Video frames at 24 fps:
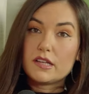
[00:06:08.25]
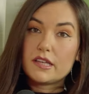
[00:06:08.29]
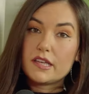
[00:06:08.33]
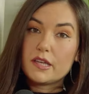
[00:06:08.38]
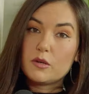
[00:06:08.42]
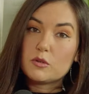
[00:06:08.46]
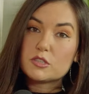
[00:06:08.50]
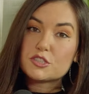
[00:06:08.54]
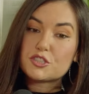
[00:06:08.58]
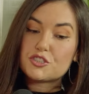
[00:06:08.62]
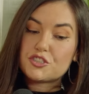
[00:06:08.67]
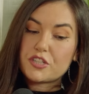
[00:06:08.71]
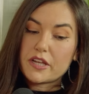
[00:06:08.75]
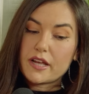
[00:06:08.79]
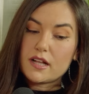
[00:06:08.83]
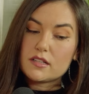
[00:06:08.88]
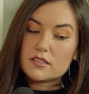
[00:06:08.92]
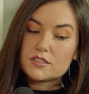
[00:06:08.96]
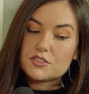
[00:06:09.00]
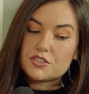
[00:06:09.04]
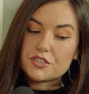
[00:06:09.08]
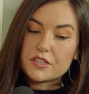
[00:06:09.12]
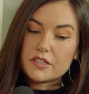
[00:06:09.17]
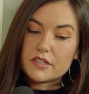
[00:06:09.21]
it was
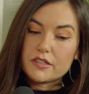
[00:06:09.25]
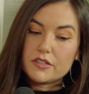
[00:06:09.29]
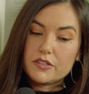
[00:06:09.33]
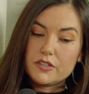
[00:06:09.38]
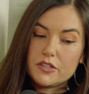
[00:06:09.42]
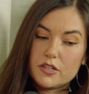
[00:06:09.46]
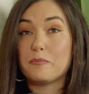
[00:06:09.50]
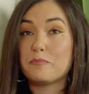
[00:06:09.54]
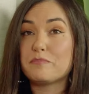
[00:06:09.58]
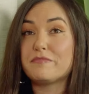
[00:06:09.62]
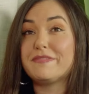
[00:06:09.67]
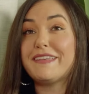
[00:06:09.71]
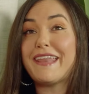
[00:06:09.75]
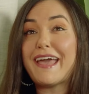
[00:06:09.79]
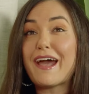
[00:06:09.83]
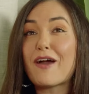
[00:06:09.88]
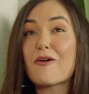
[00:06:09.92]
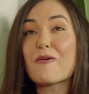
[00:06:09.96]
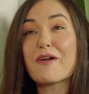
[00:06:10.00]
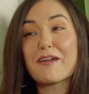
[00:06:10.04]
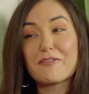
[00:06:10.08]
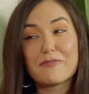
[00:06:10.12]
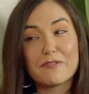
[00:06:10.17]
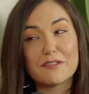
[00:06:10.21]
challenging. You know, now
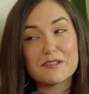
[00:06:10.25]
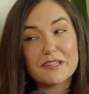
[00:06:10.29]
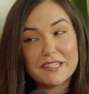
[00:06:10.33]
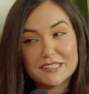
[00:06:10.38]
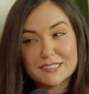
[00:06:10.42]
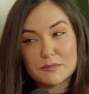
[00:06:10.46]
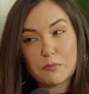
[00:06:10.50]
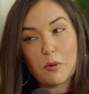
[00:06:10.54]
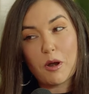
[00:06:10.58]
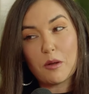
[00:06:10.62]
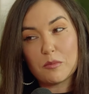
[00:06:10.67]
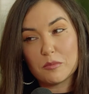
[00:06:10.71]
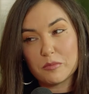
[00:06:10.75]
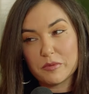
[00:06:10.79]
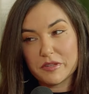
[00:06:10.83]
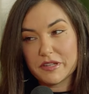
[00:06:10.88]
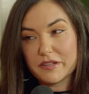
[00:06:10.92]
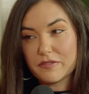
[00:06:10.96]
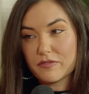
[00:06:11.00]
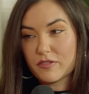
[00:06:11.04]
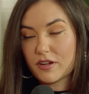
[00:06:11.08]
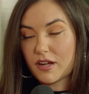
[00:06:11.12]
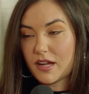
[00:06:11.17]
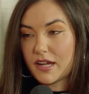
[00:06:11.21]
I feel like it's probably
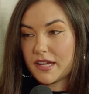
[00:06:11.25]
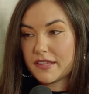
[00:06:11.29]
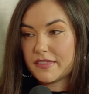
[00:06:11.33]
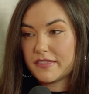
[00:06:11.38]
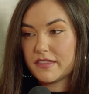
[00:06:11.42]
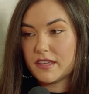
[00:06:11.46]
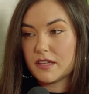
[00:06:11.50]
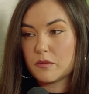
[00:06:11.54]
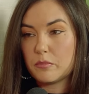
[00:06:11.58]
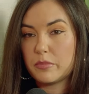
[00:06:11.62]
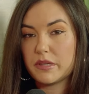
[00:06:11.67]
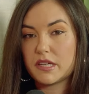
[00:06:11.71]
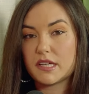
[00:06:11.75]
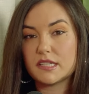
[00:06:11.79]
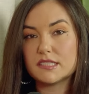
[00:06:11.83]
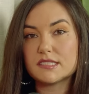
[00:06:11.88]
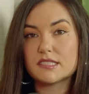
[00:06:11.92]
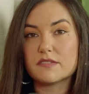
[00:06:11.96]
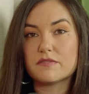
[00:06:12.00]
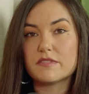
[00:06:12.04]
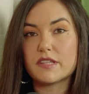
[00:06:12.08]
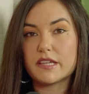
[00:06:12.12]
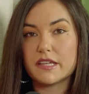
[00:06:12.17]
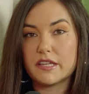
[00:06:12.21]
different. I think mm. because
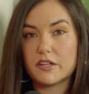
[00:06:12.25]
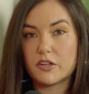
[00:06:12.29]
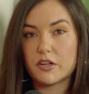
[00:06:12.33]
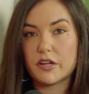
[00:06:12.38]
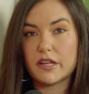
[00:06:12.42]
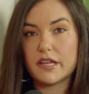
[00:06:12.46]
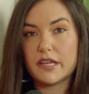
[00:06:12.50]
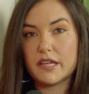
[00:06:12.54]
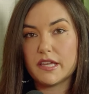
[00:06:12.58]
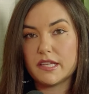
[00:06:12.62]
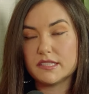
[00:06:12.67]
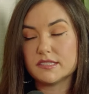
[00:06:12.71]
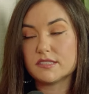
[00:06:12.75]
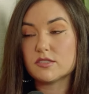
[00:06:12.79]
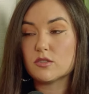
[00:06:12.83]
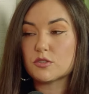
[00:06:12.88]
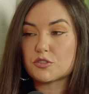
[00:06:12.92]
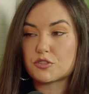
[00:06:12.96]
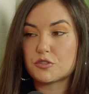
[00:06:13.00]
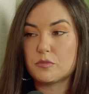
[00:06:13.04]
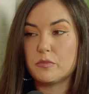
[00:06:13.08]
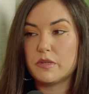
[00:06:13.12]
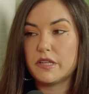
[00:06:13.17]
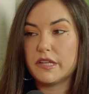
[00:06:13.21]
of the internet and
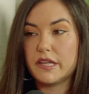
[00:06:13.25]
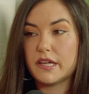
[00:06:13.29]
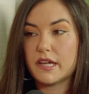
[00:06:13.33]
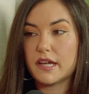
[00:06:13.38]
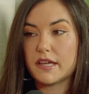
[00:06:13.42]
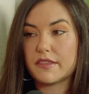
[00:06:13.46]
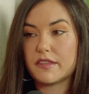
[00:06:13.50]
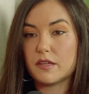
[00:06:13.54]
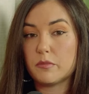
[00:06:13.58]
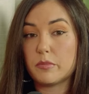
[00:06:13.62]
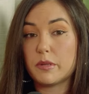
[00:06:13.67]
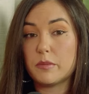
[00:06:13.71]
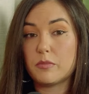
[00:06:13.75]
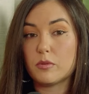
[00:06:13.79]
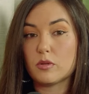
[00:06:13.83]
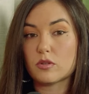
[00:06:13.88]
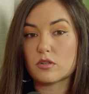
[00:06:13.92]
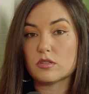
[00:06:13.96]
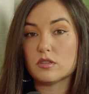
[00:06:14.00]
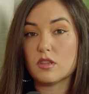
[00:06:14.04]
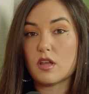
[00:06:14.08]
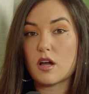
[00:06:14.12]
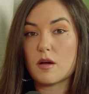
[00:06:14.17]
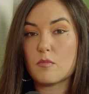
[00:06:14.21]
social media, I think people are
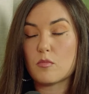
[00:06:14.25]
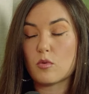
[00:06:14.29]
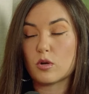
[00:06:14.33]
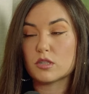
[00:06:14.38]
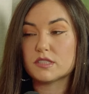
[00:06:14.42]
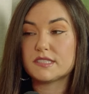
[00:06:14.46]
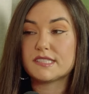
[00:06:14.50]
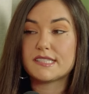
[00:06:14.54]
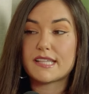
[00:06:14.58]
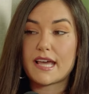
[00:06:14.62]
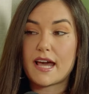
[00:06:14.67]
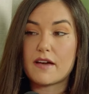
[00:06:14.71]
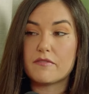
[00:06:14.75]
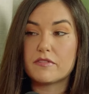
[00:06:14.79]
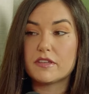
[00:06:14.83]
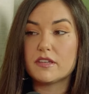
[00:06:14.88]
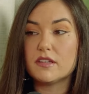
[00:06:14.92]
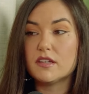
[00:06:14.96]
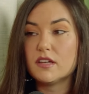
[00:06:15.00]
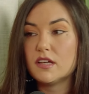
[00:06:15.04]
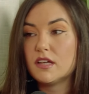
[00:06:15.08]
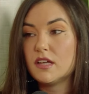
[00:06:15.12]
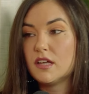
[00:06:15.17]
a lot more savvy.